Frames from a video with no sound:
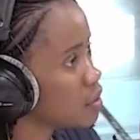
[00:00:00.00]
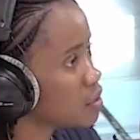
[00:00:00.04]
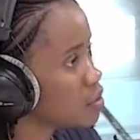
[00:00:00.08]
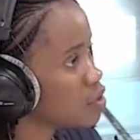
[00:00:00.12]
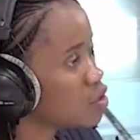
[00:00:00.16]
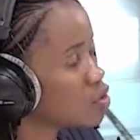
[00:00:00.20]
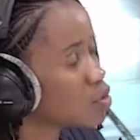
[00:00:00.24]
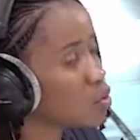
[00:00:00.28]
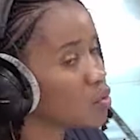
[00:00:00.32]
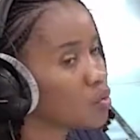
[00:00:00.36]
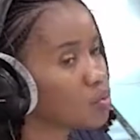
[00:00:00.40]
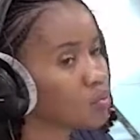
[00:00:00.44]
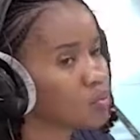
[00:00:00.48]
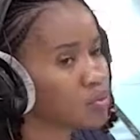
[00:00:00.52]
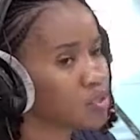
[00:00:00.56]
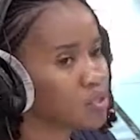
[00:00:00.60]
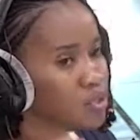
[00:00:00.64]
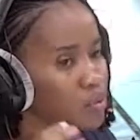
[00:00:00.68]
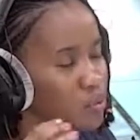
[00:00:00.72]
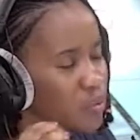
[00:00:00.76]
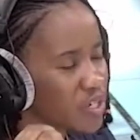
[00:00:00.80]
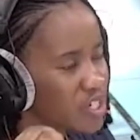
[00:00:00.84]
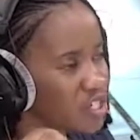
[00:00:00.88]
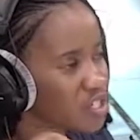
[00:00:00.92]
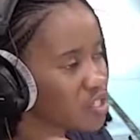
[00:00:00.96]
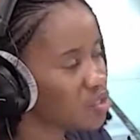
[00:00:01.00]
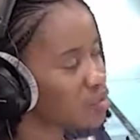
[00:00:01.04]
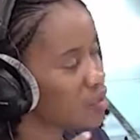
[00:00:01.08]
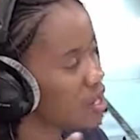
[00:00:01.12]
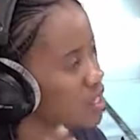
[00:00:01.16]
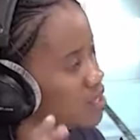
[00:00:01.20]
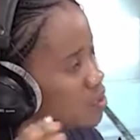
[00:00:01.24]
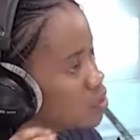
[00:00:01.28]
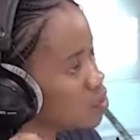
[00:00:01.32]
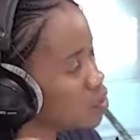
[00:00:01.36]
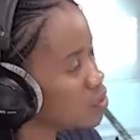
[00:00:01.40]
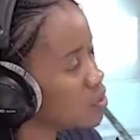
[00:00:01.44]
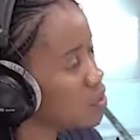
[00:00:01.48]
So you know, we're just
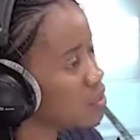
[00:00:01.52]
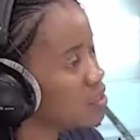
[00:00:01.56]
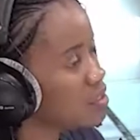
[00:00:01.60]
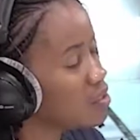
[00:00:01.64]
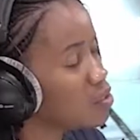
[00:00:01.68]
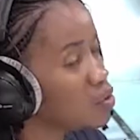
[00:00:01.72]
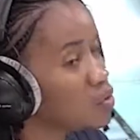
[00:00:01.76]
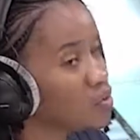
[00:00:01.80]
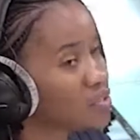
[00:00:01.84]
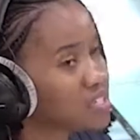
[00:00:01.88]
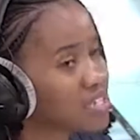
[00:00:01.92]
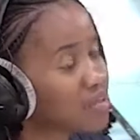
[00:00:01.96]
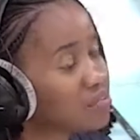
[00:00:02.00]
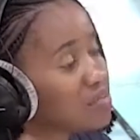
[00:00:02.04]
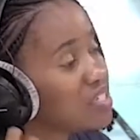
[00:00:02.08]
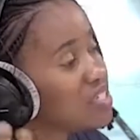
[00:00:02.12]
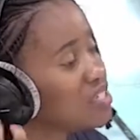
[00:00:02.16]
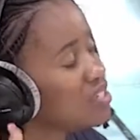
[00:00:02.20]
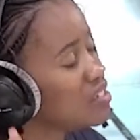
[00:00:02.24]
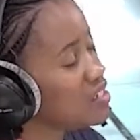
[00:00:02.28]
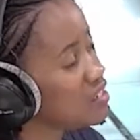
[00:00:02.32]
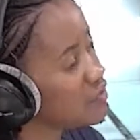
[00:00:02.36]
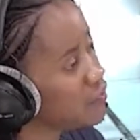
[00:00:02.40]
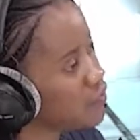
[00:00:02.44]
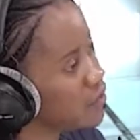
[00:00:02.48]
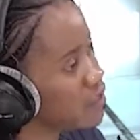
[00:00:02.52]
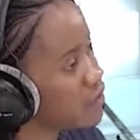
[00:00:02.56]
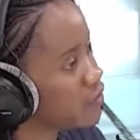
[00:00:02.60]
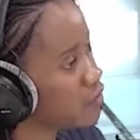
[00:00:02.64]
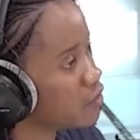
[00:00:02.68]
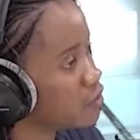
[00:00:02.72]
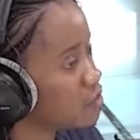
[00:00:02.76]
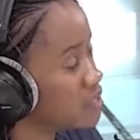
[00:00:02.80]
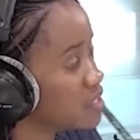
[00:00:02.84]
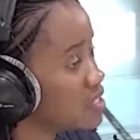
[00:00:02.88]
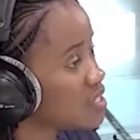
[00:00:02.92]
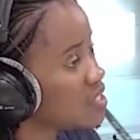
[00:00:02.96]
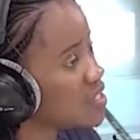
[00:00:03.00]
trying to do something different
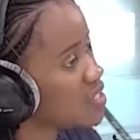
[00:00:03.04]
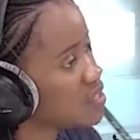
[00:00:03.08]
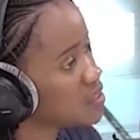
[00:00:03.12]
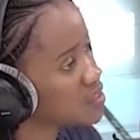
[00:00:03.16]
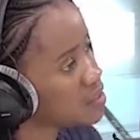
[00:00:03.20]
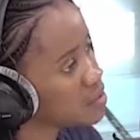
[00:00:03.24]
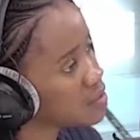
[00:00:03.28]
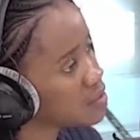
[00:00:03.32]
for these kids.